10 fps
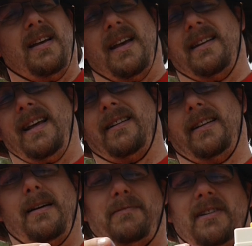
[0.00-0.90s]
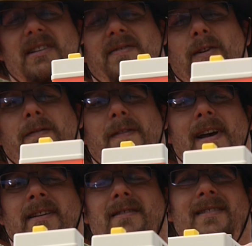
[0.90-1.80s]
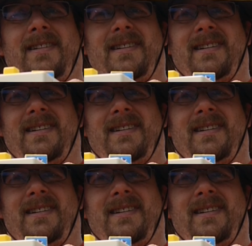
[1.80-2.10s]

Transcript: and held it up to this viewfinder